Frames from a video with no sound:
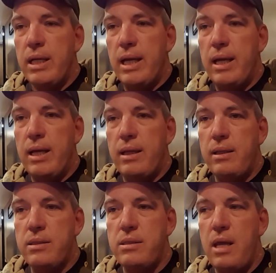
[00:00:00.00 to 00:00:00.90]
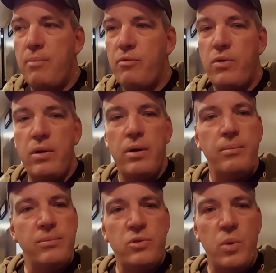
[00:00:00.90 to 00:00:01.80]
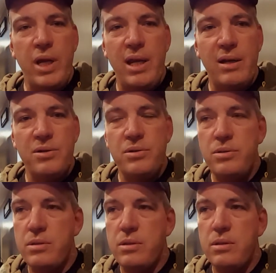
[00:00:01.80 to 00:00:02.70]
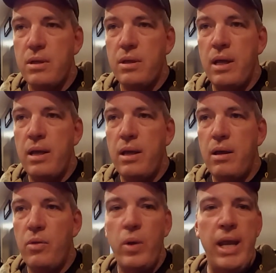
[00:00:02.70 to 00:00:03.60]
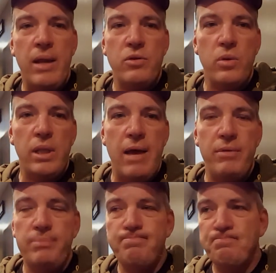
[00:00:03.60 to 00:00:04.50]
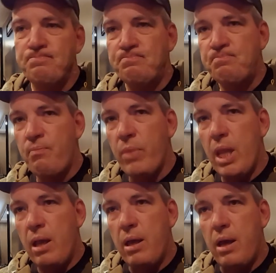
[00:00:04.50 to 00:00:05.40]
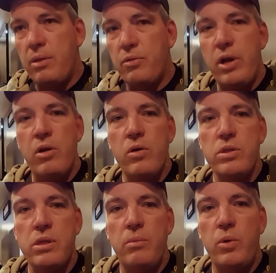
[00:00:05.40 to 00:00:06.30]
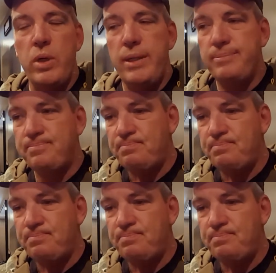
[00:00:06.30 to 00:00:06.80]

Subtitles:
that stem from 20 years all the way down to 11. 3 girls and a boy,